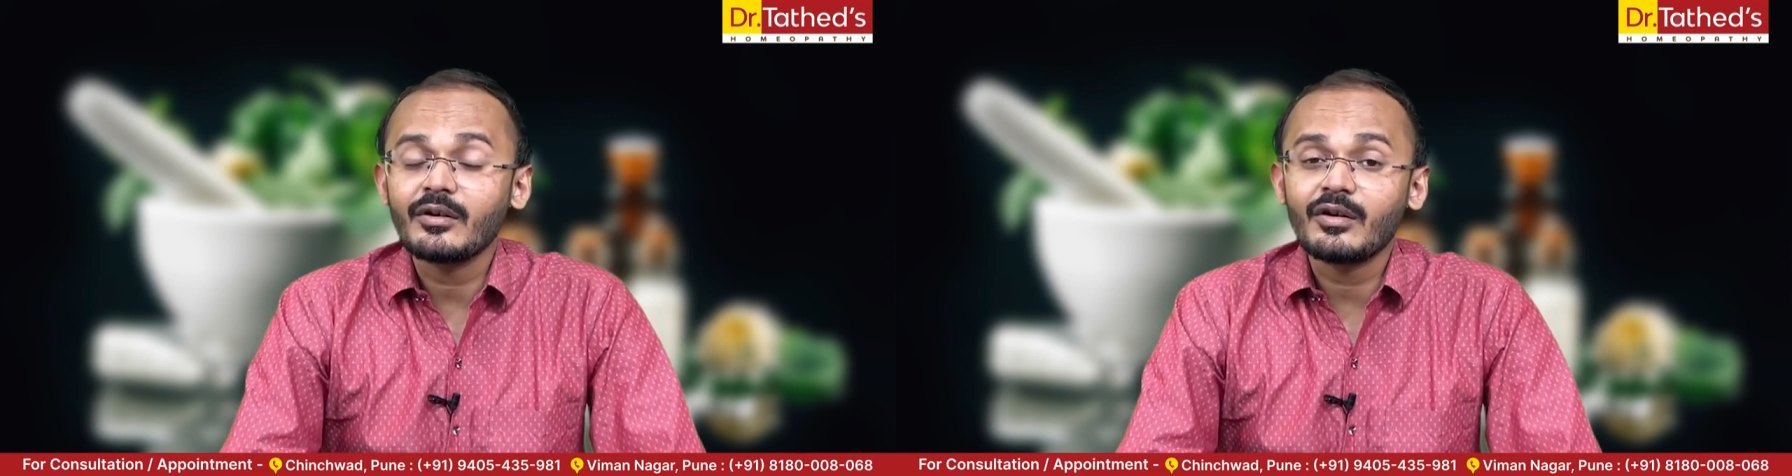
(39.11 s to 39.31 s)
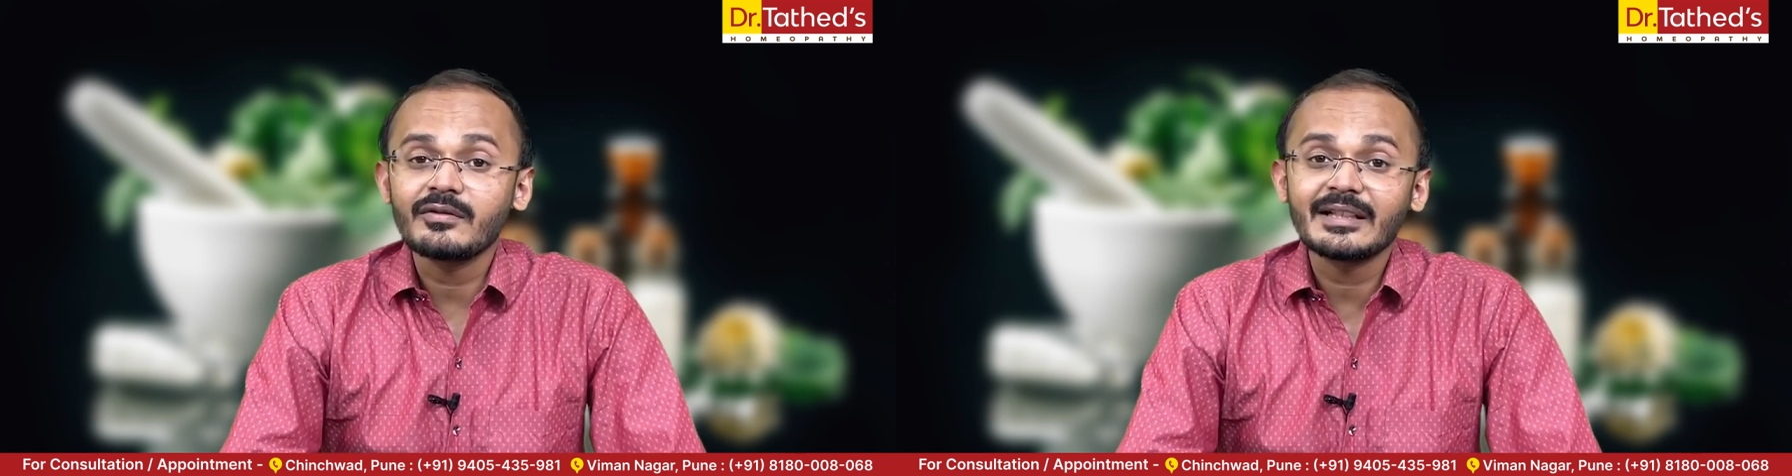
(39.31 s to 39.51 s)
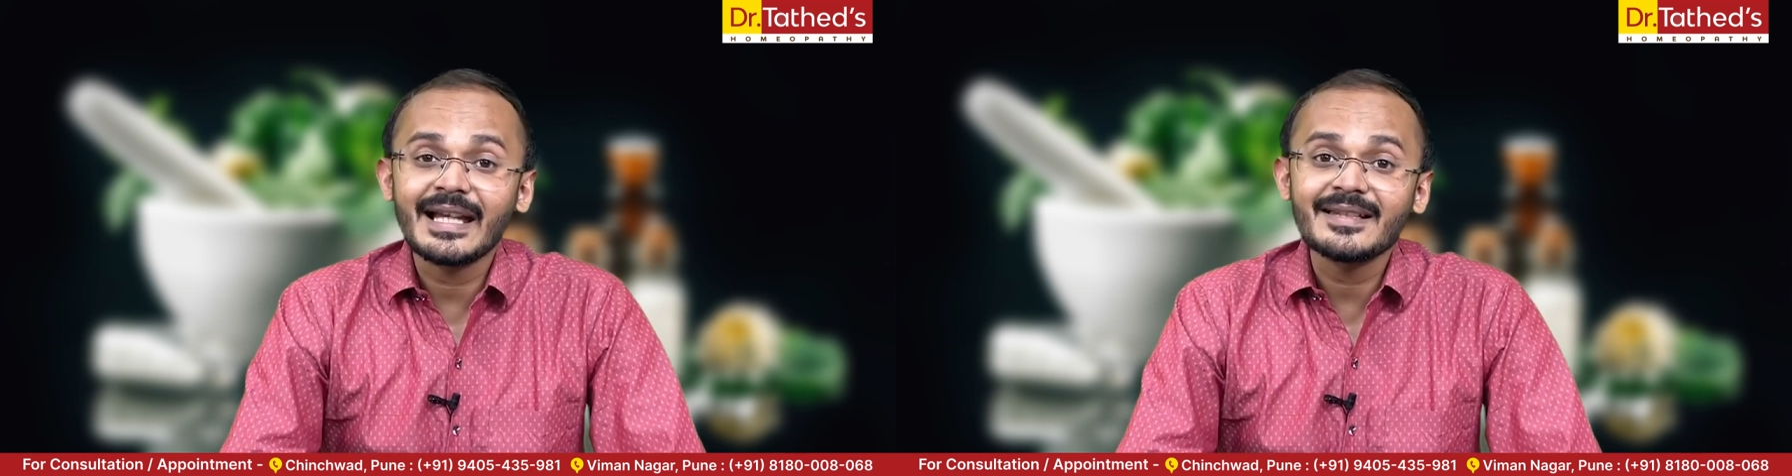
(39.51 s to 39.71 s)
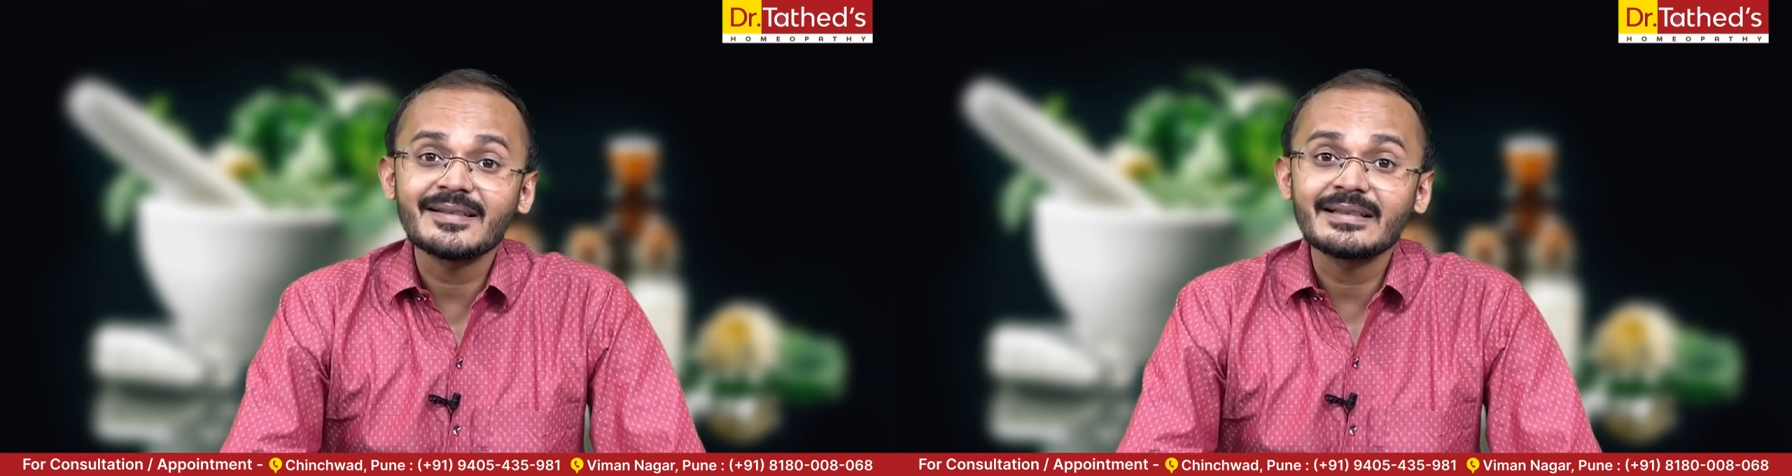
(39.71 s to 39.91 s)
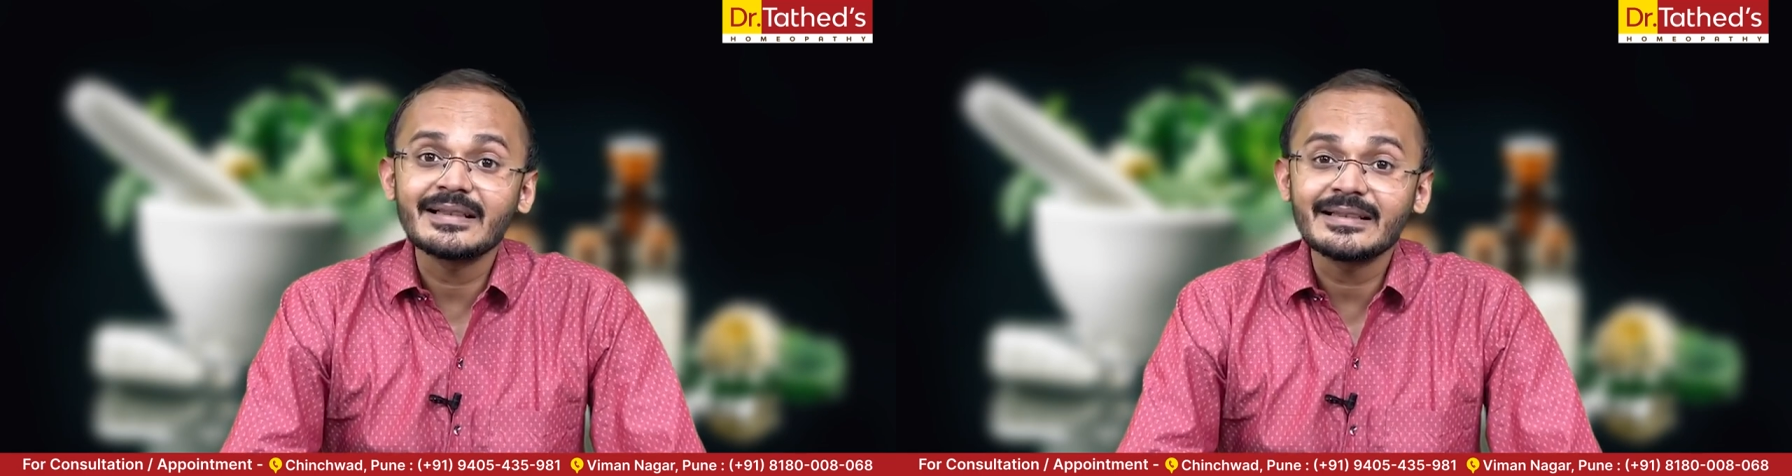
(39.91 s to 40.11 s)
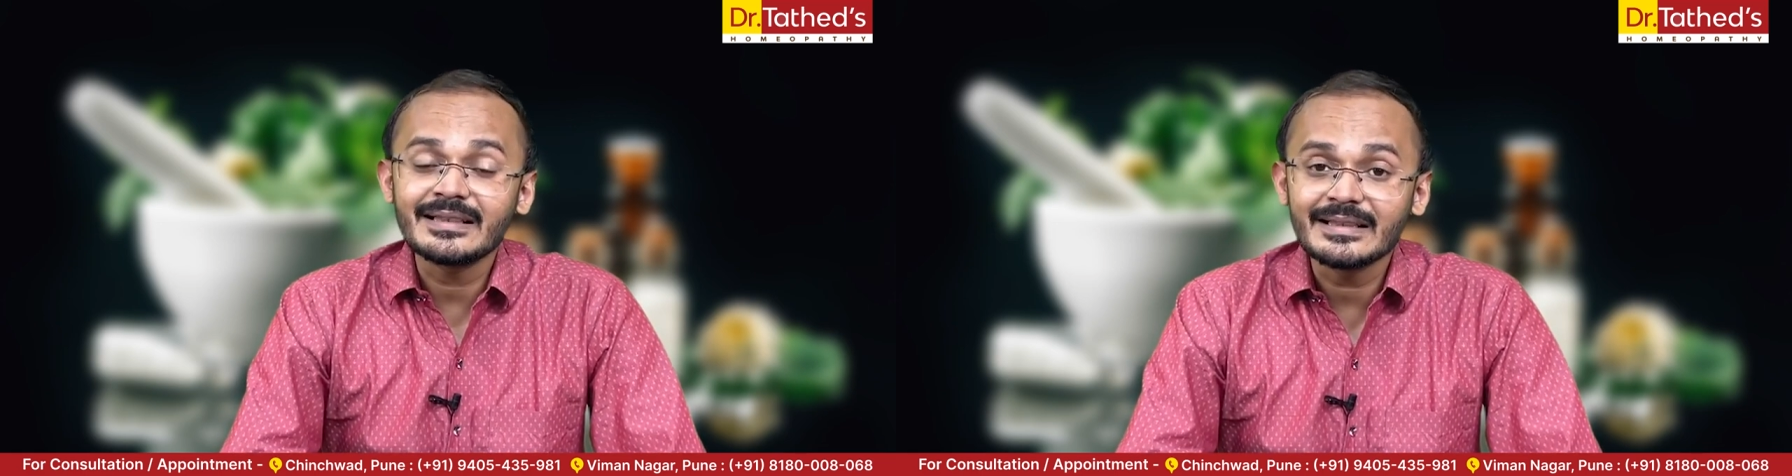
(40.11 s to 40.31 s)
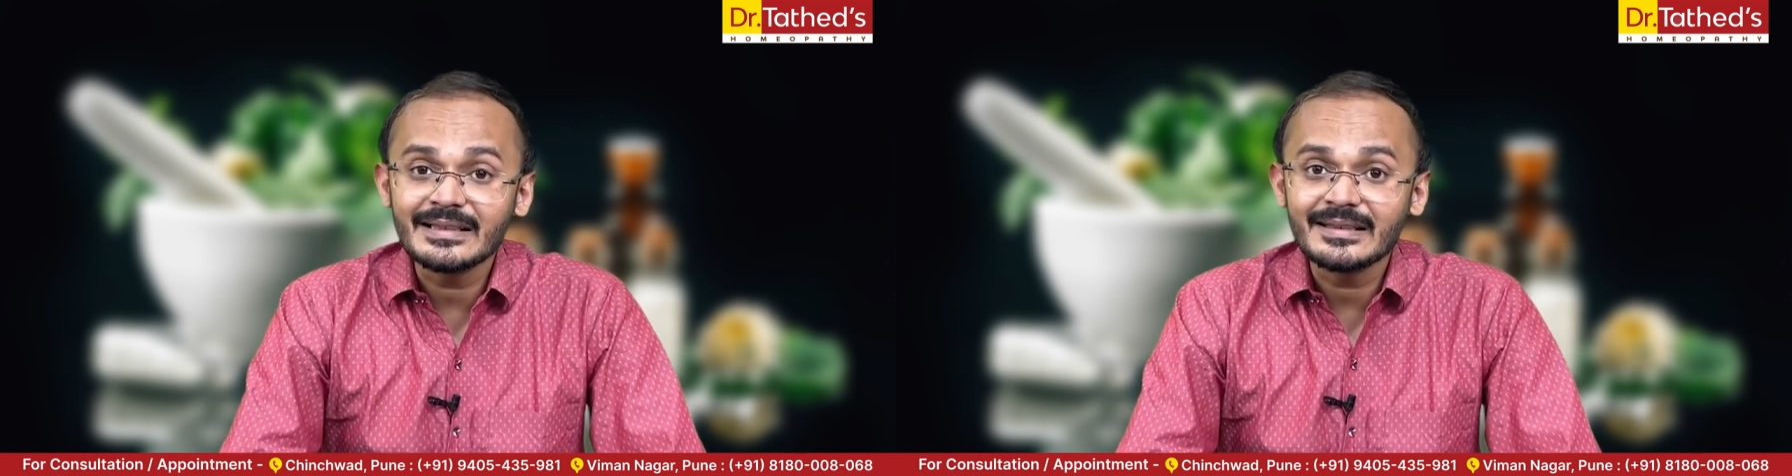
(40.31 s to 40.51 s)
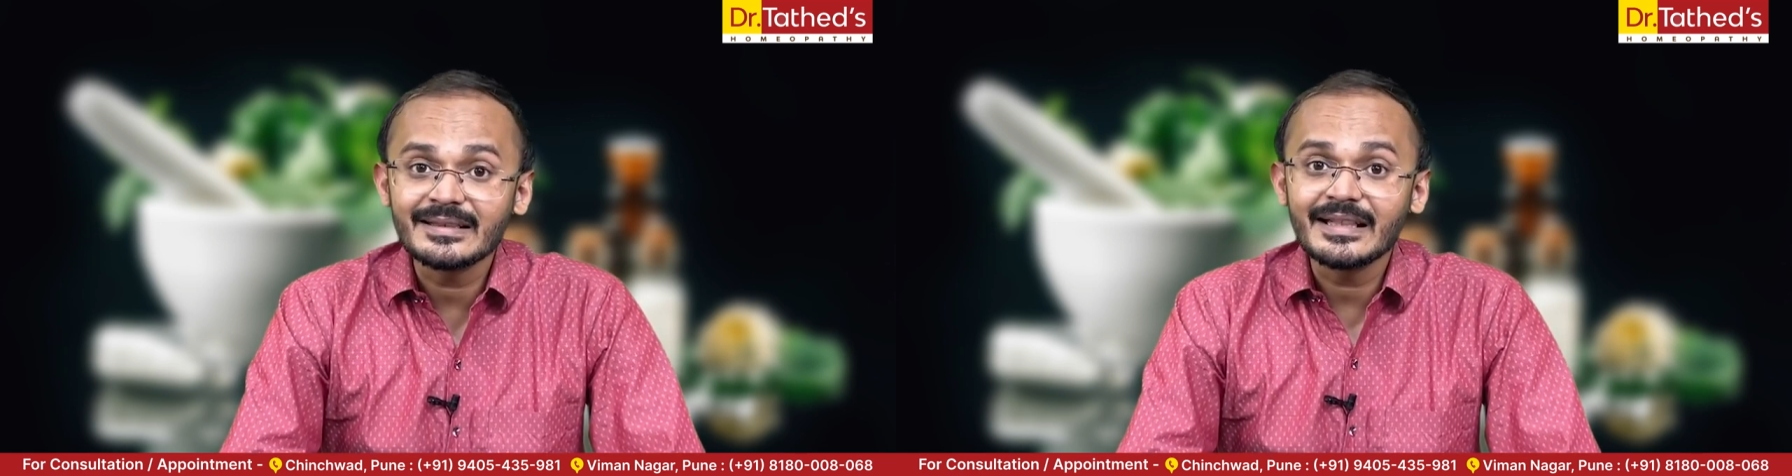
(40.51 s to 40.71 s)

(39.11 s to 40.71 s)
of the cancer related deaths